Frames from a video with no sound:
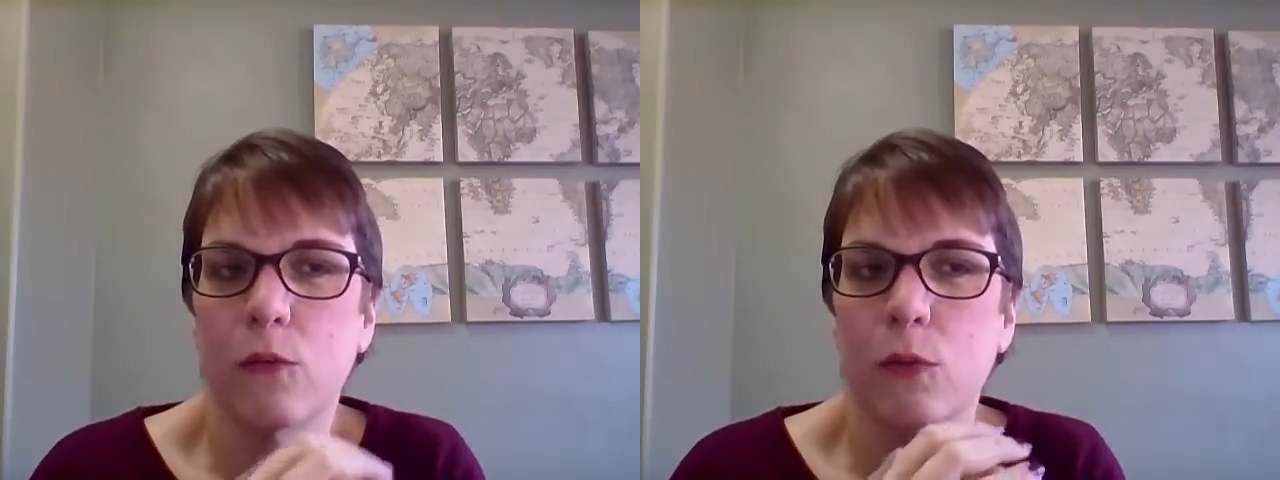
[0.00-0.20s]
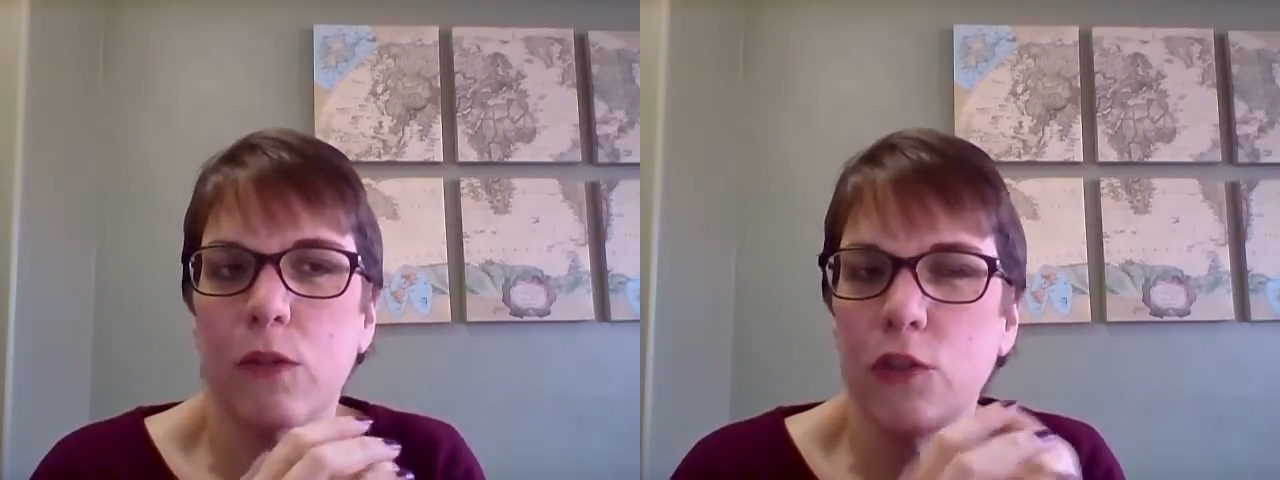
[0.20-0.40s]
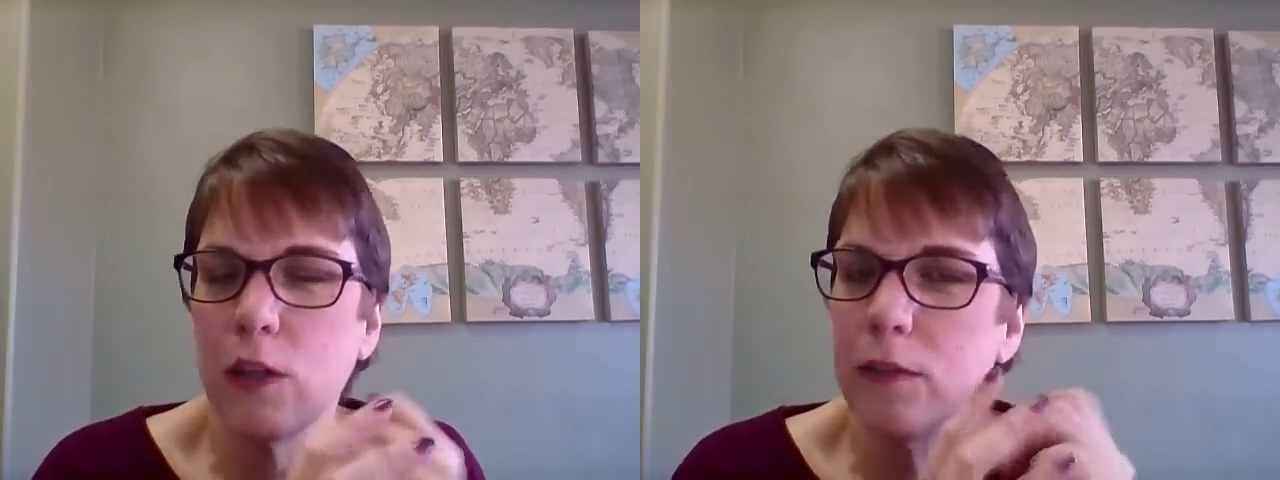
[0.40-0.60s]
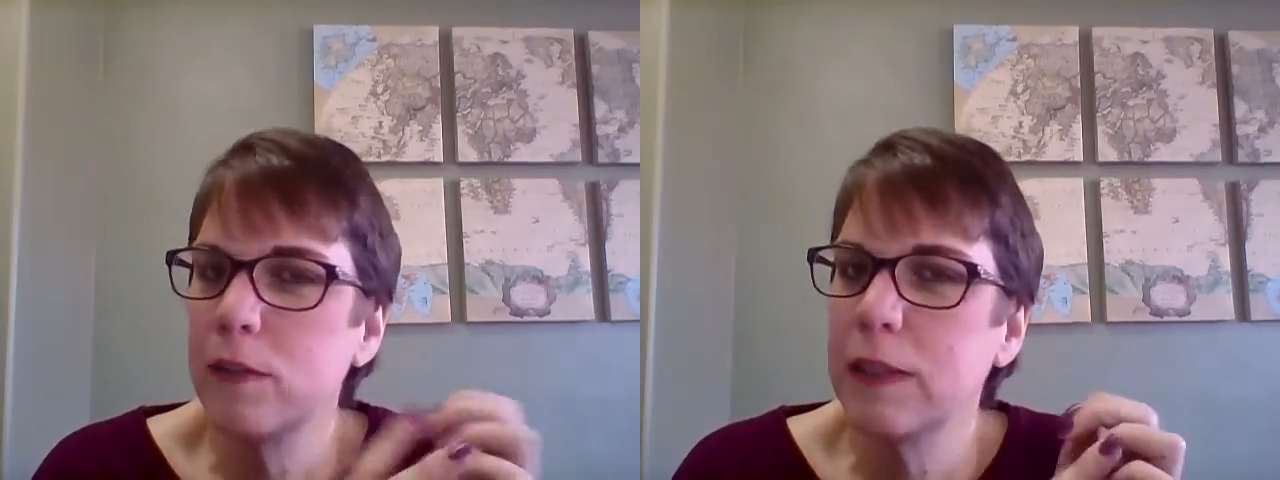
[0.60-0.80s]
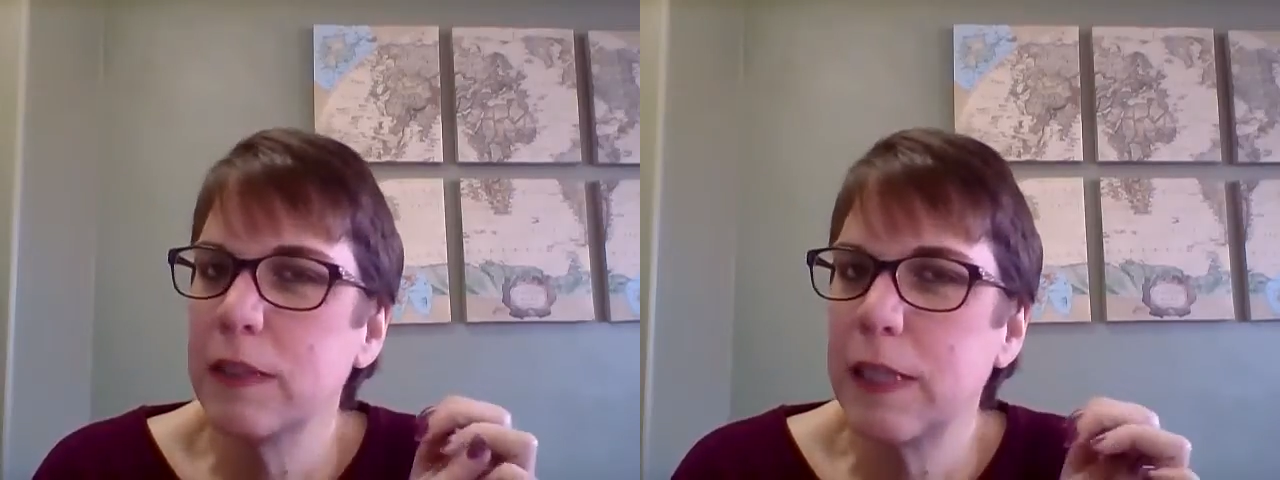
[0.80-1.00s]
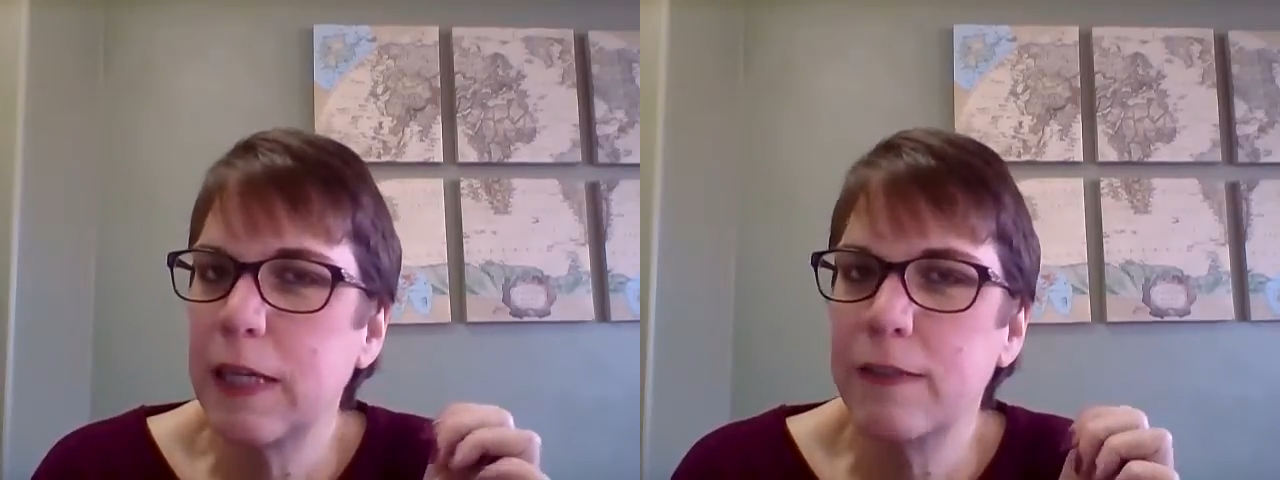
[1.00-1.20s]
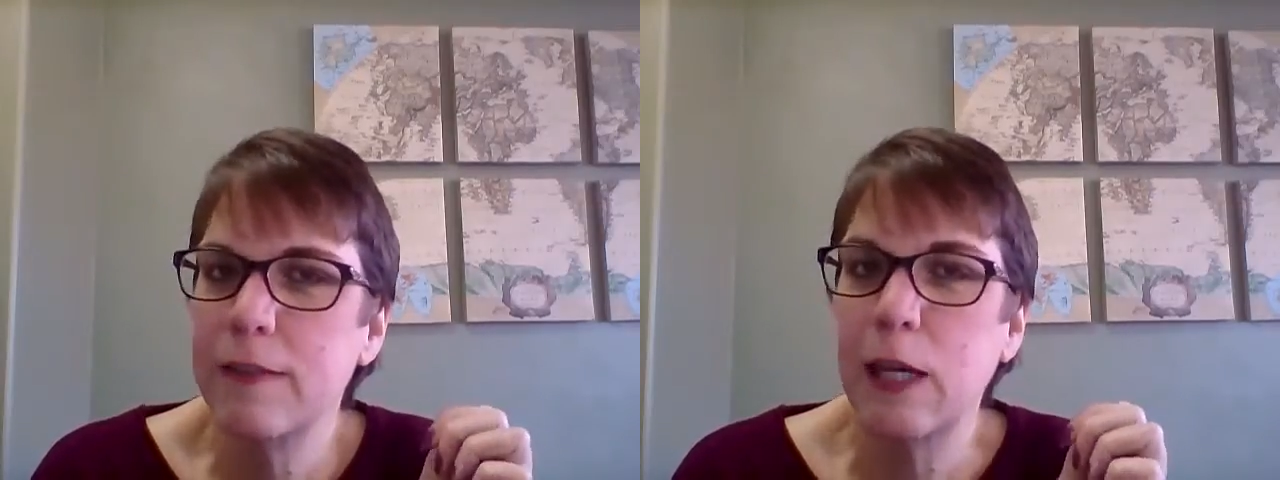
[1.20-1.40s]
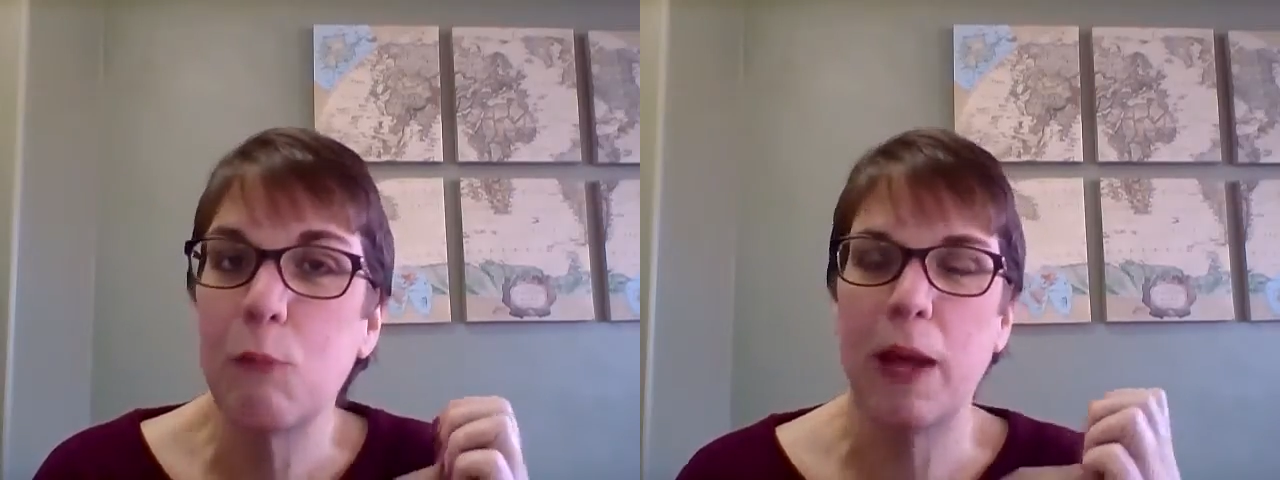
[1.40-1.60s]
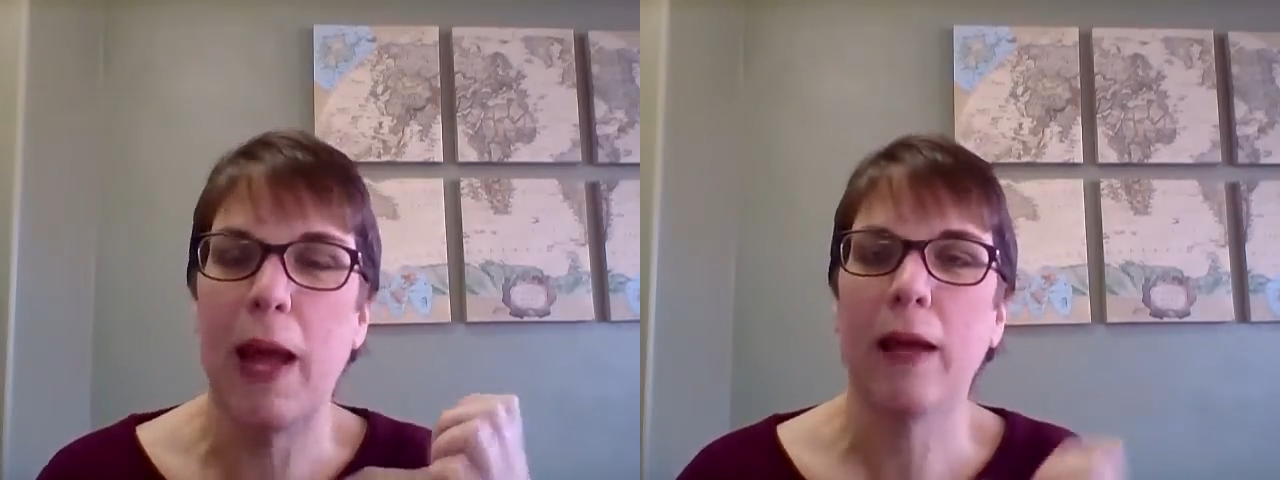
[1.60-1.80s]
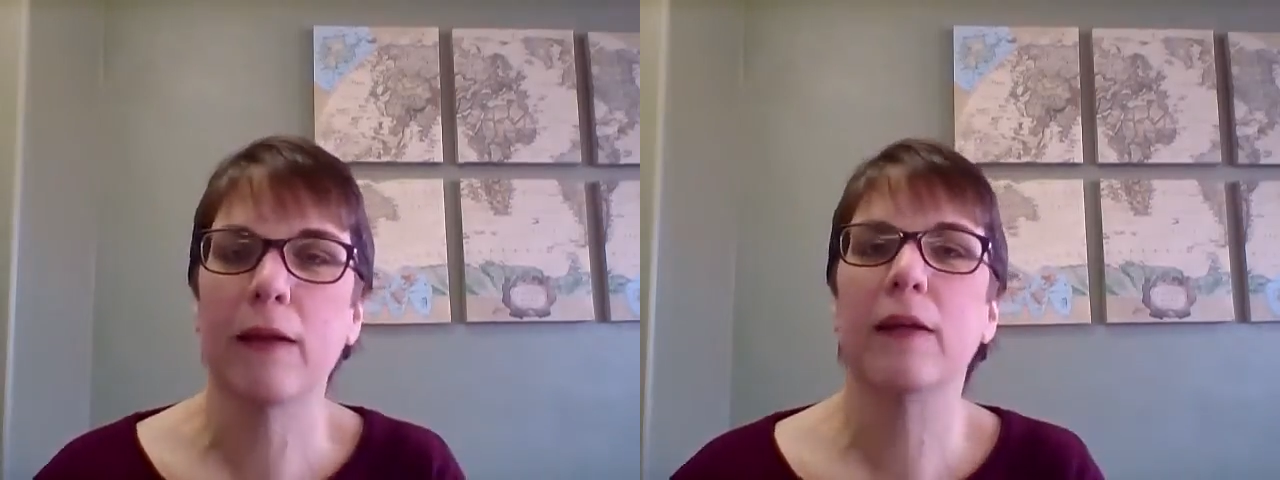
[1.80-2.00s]
we just need to take a step
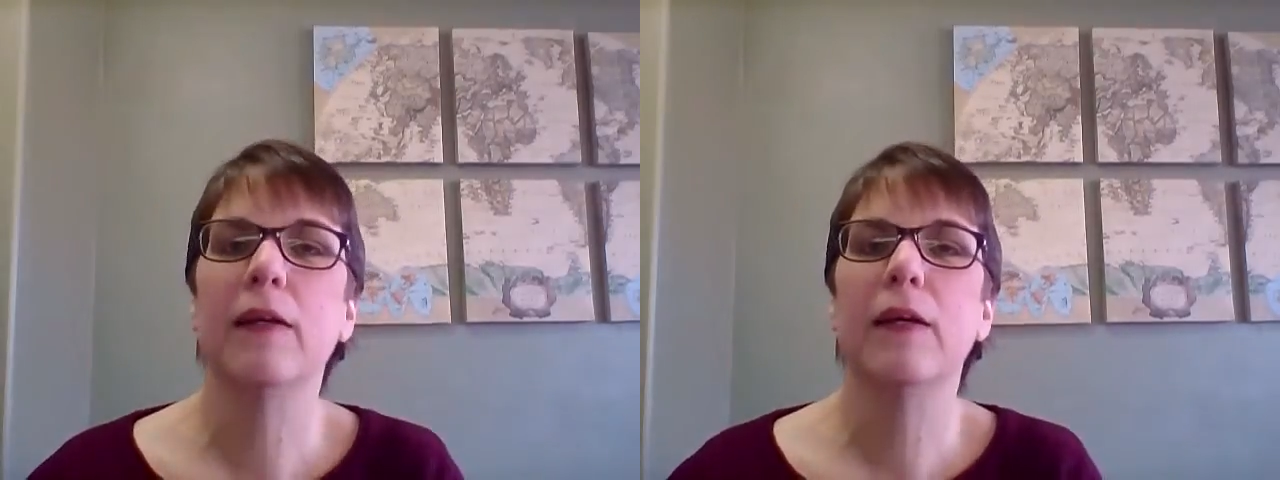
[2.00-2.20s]
back